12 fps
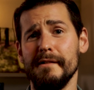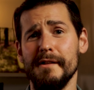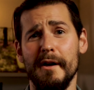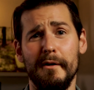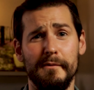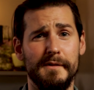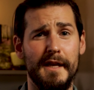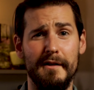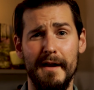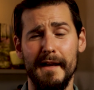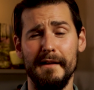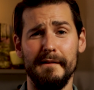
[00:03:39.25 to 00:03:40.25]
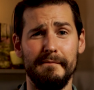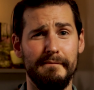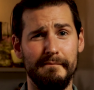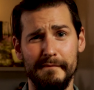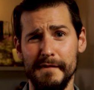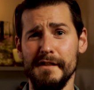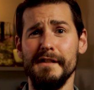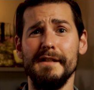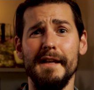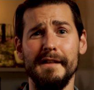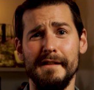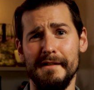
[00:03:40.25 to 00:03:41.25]
So say you had a
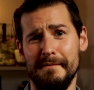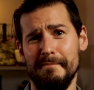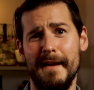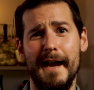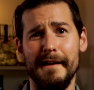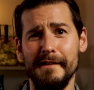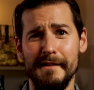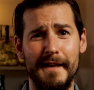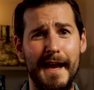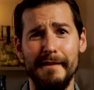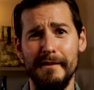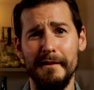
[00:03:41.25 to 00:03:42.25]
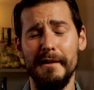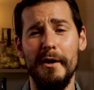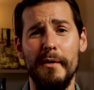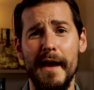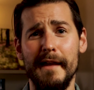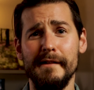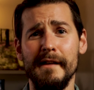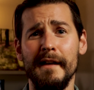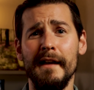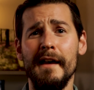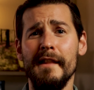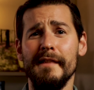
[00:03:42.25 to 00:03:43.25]
6x at the low end,
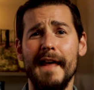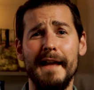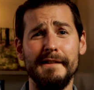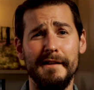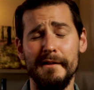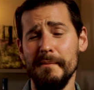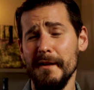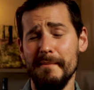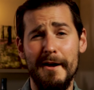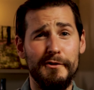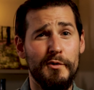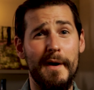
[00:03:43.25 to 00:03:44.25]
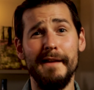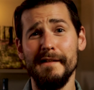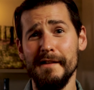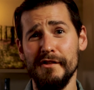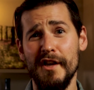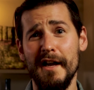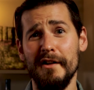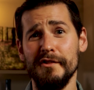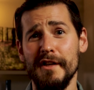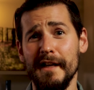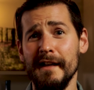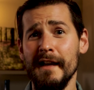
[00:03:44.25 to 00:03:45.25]
that's going to be about twice as
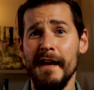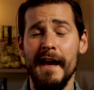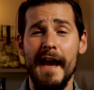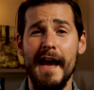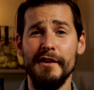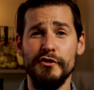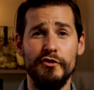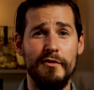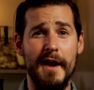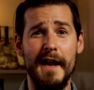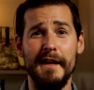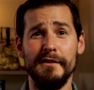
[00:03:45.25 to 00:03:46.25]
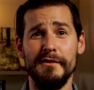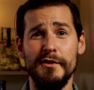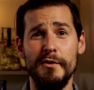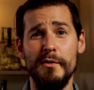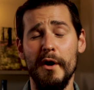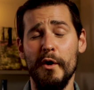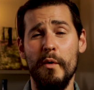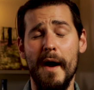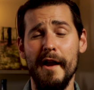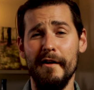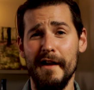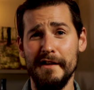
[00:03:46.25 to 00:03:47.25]
challenging as trying to
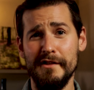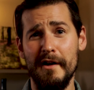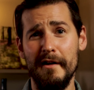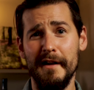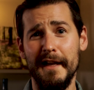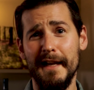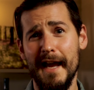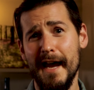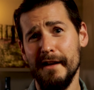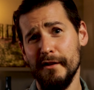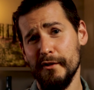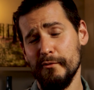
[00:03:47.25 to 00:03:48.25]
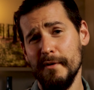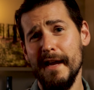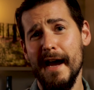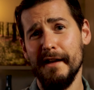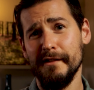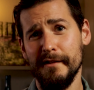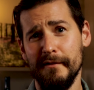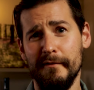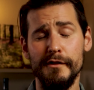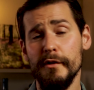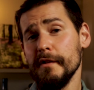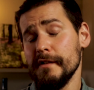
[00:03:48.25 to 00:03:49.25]
acquire a target at 3x.
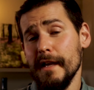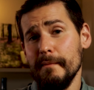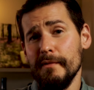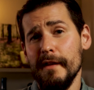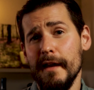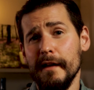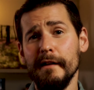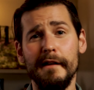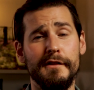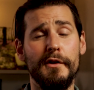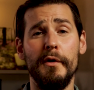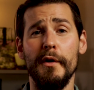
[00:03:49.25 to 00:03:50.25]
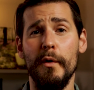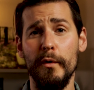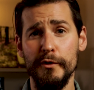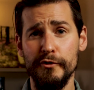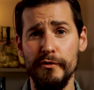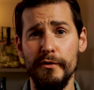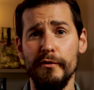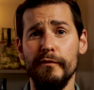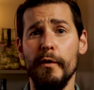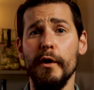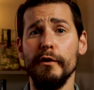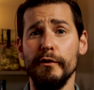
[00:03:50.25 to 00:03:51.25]
So the same thing is going to hold true
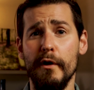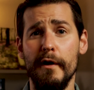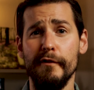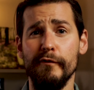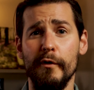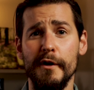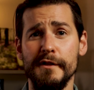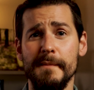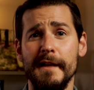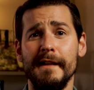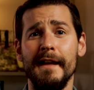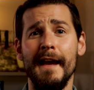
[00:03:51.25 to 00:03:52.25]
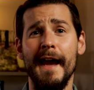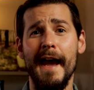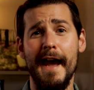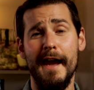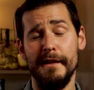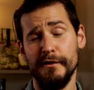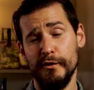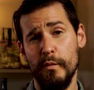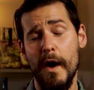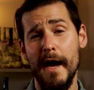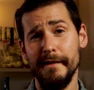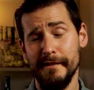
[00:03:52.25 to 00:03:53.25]
for law enforcement and
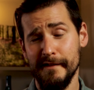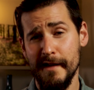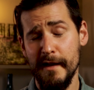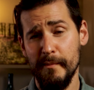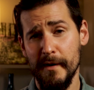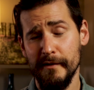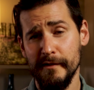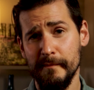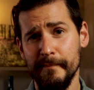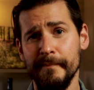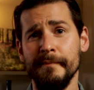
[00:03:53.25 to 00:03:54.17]
SWAT snipers.